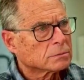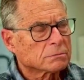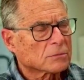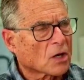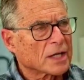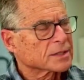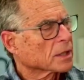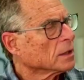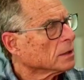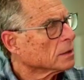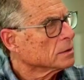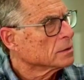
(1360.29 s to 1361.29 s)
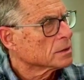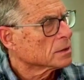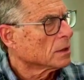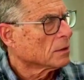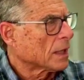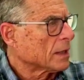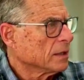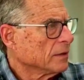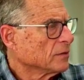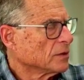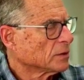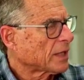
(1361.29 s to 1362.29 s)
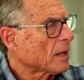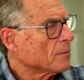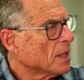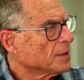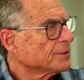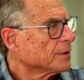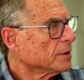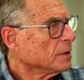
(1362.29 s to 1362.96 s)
Christ killers, I didn't even know what that meant.